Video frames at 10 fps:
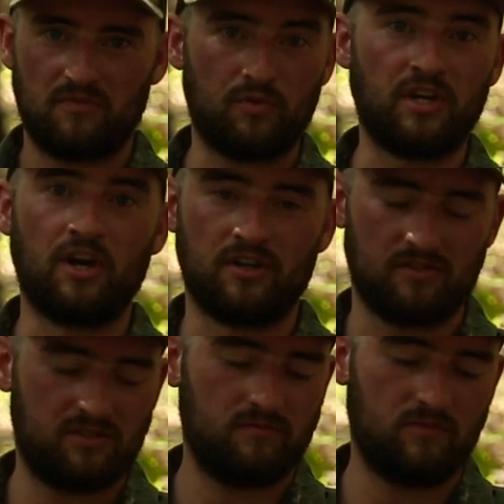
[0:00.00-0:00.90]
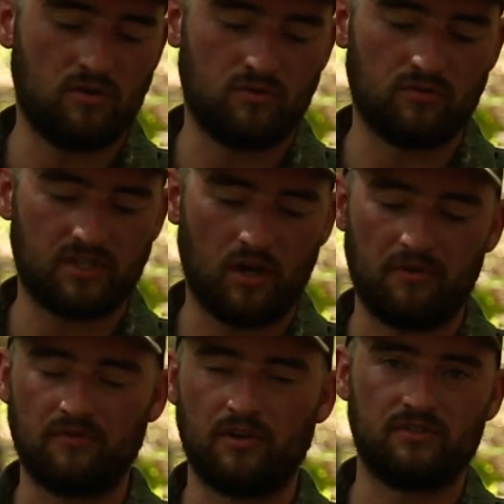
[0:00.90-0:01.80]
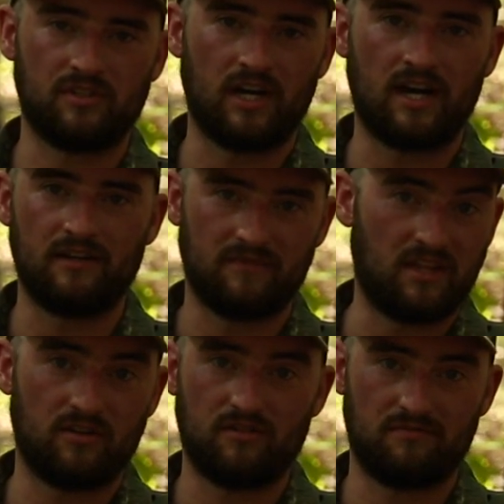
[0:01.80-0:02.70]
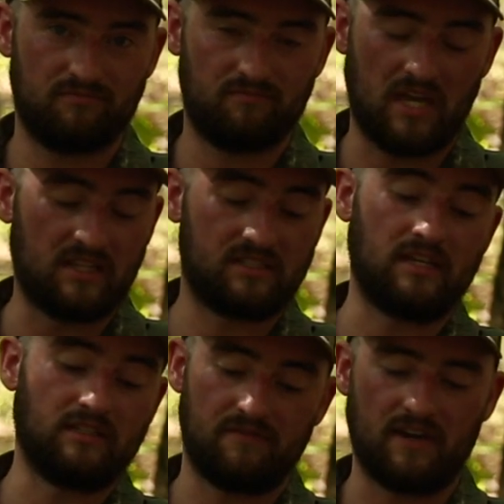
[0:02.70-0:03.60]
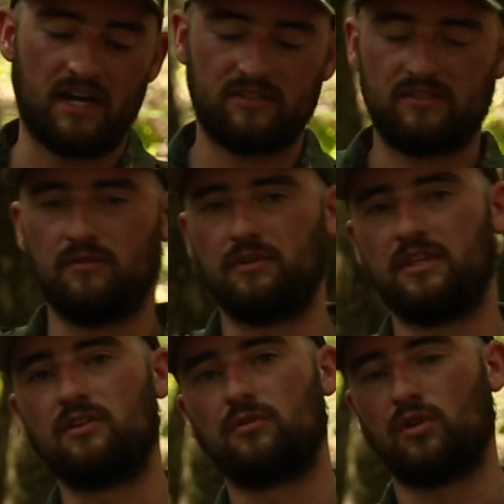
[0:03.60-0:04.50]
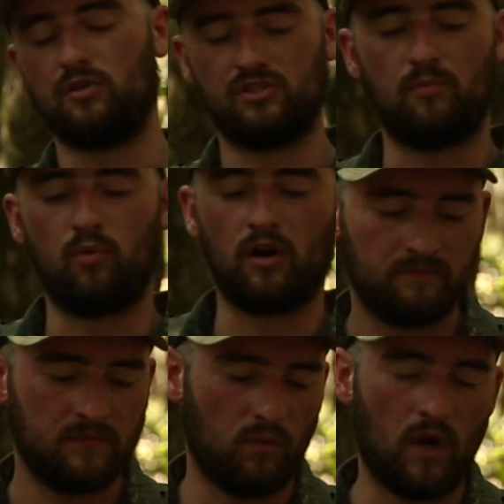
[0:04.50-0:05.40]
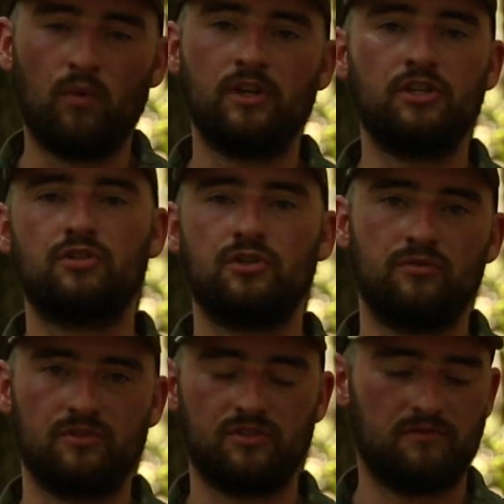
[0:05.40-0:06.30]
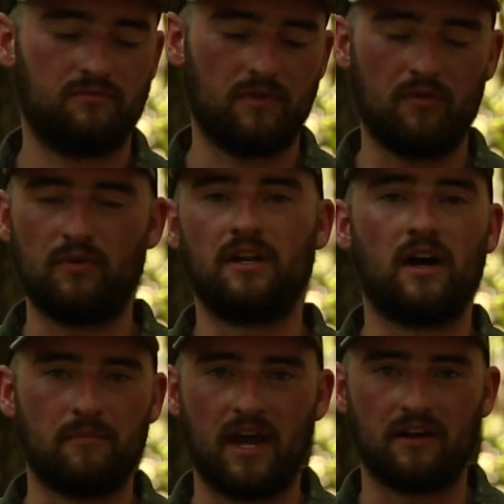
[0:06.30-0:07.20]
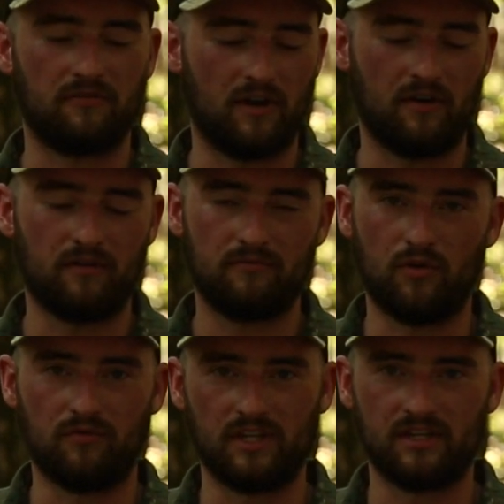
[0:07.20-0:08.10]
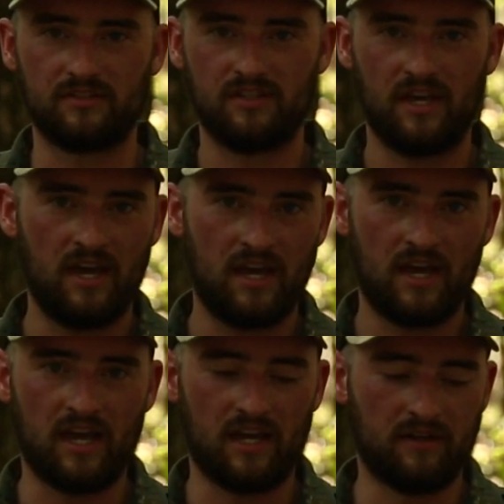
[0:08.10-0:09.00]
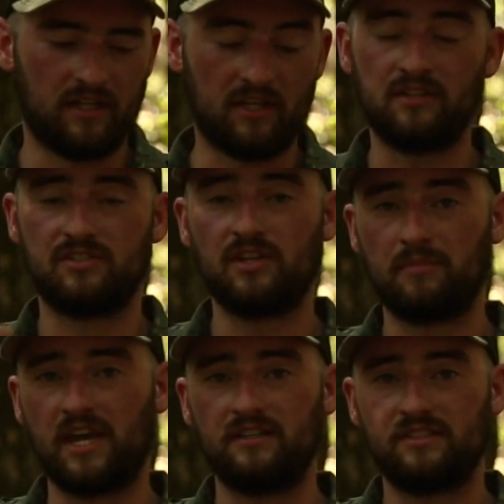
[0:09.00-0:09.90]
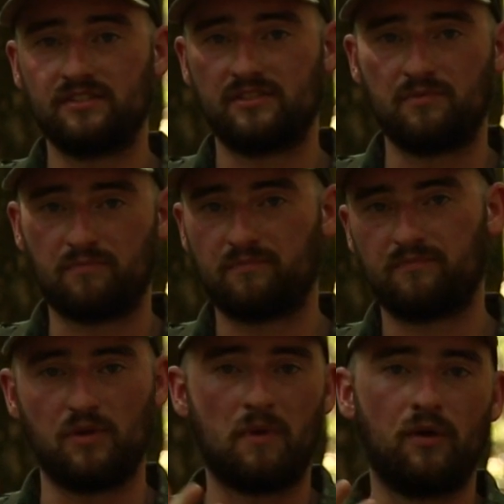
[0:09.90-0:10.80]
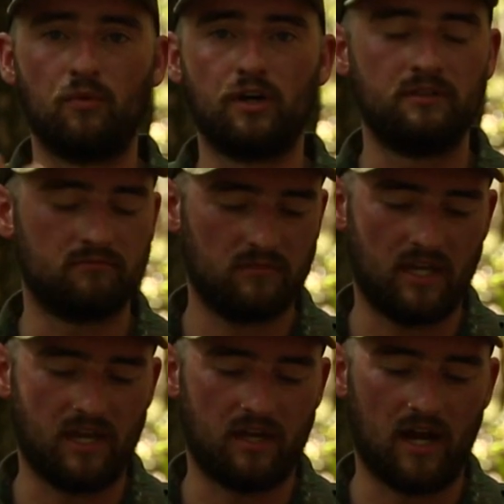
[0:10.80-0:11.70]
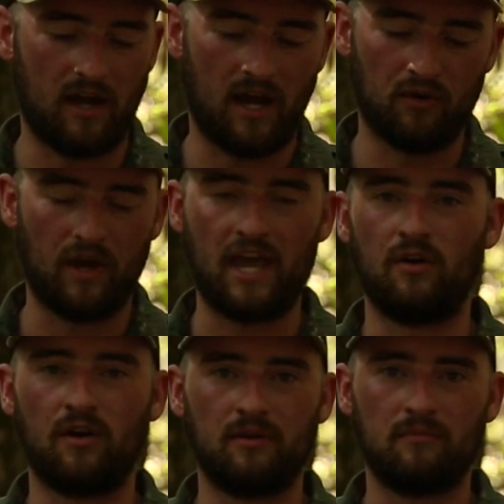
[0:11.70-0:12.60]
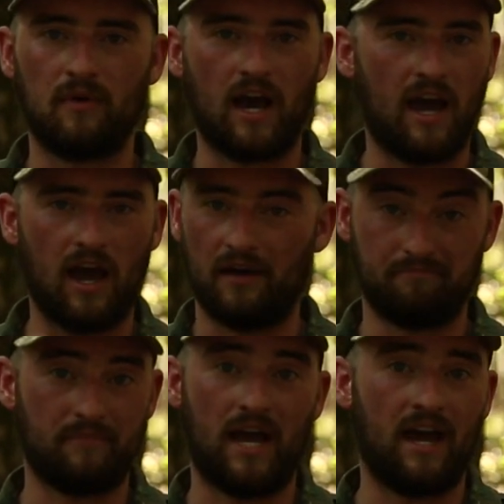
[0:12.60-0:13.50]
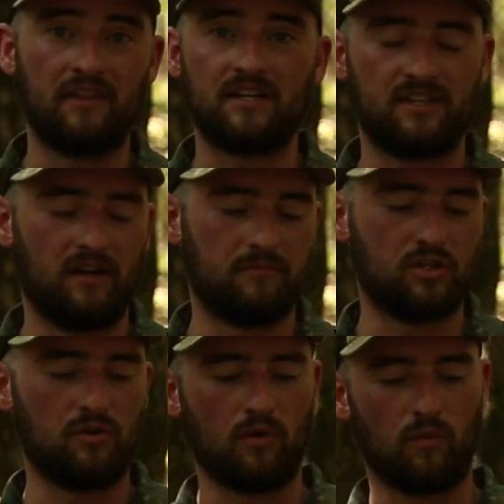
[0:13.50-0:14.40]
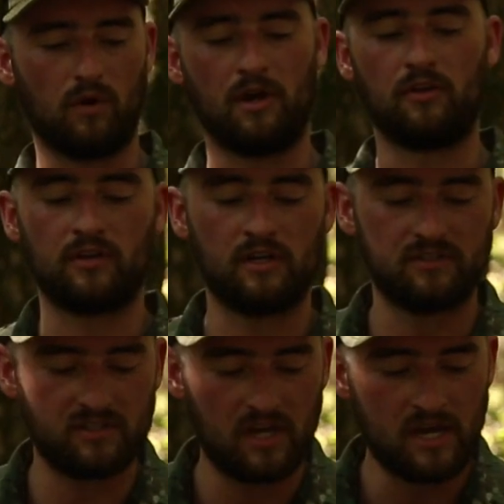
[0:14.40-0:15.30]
3-gunners use LPVOs a lot and they're insanely fast at what they do, a close-up work. Why wouldn't you choose a red dot and magnifier over this? And in some cases you might would, and I don't hate on them. I have that set up too on one of my other guns.